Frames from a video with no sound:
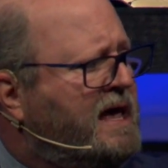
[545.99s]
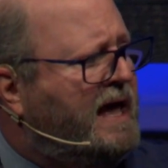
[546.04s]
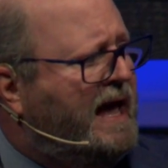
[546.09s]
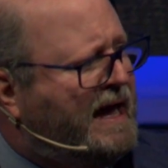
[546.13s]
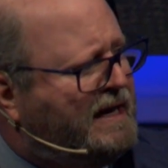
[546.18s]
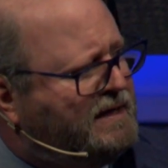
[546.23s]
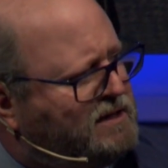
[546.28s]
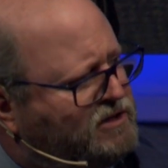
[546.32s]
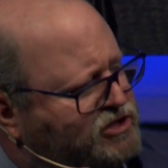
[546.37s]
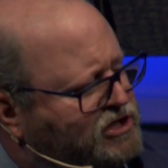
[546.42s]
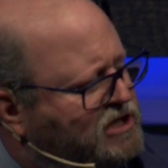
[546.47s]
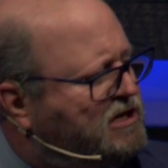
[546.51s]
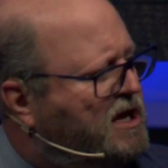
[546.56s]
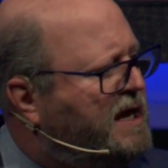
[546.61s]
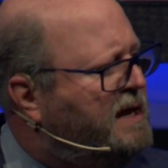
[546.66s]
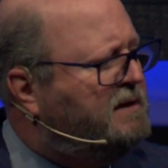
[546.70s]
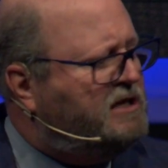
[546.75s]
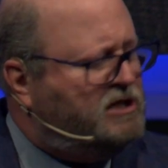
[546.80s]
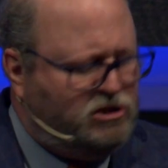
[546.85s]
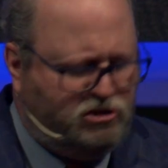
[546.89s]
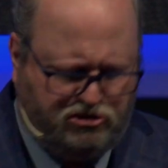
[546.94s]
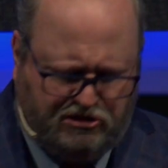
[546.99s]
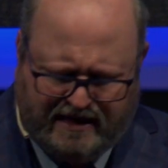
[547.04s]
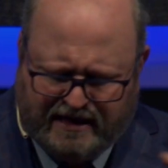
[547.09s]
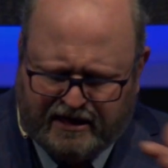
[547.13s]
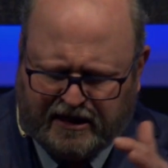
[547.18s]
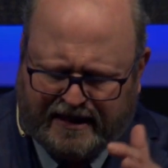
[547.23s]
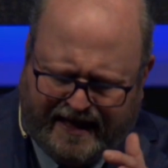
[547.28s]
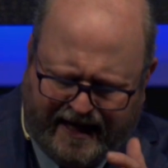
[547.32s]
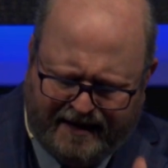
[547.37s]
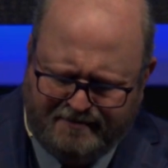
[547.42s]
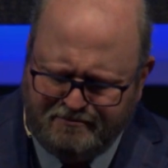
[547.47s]

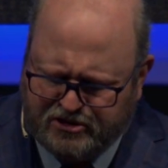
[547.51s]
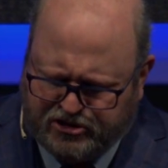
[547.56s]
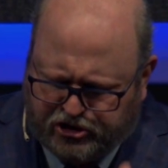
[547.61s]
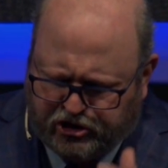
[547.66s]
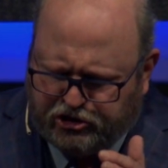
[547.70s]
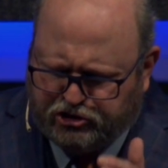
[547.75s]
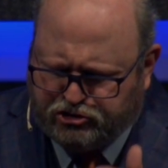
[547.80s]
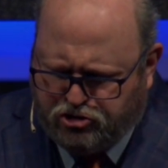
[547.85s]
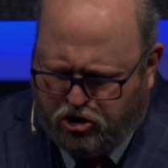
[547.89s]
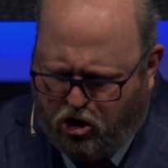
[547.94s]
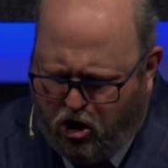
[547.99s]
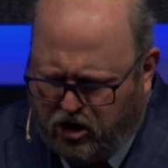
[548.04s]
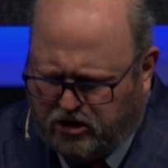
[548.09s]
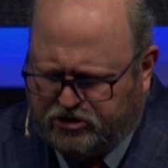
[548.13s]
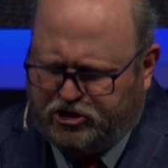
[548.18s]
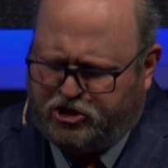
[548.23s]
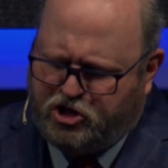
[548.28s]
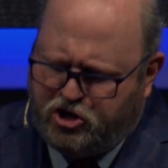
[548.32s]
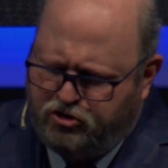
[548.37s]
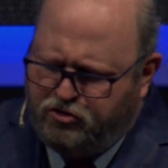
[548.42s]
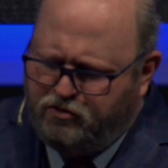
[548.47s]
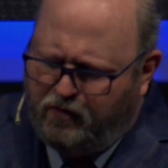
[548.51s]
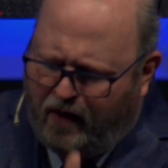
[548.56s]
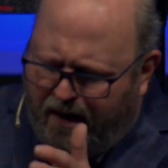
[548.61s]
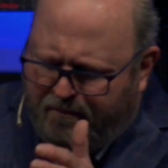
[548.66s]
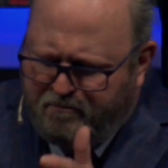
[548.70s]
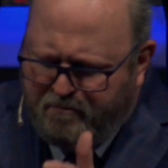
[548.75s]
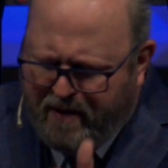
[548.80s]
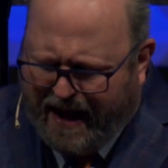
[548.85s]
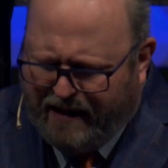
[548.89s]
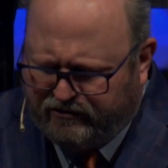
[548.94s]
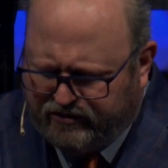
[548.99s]
It comes to talk to you
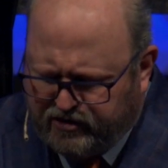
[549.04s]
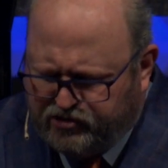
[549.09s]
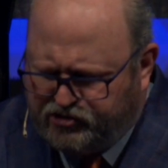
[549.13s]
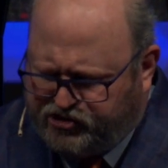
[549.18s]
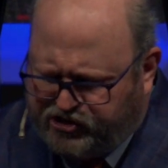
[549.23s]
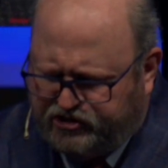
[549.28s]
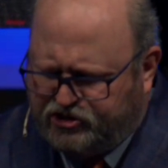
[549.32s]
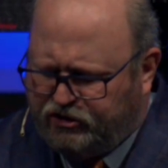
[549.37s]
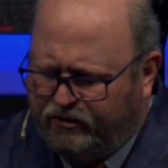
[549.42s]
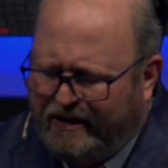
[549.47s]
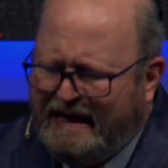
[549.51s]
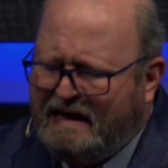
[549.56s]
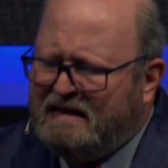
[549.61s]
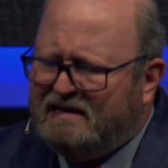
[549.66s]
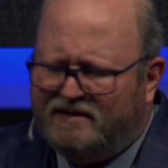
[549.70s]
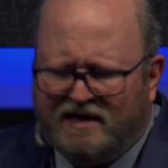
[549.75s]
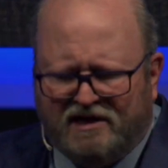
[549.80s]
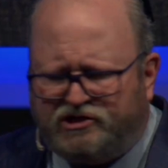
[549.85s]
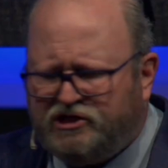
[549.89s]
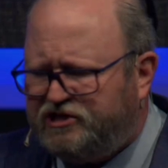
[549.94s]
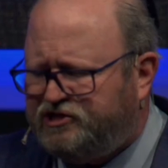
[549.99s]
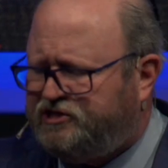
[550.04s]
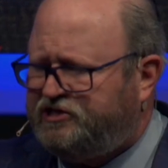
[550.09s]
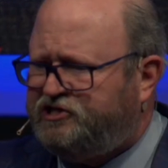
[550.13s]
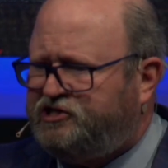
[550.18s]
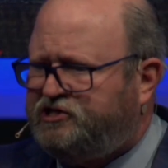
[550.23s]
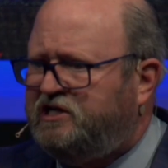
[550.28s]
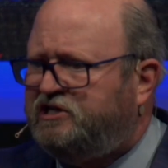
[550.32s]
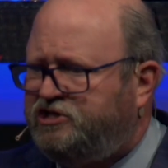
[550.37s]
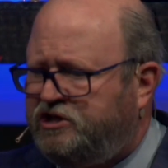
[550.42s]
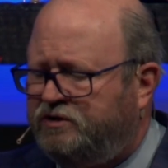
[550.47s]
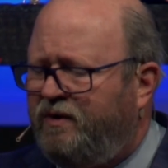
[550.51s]
about the situation. This is the
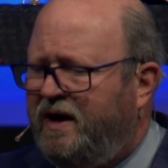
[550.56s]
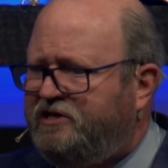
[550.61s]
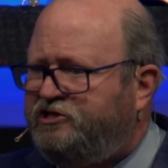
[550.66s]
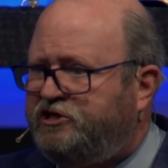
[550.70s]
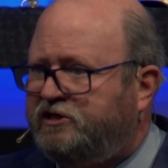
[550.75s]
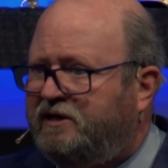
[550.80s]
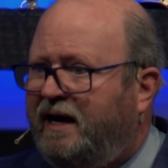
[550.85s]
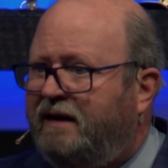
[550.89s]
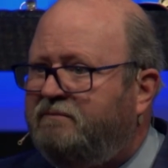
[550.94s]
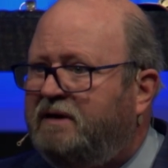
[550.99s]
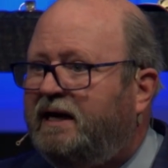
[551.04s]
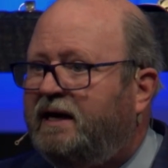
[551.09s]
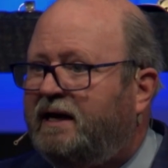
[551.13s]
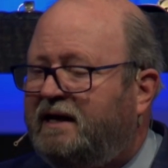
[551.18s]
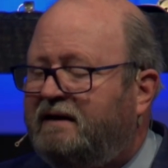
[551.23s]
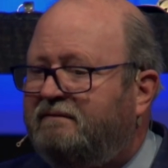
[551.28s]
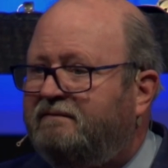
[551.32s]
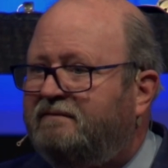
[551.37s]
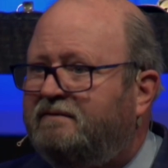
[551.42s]
situation I'm in.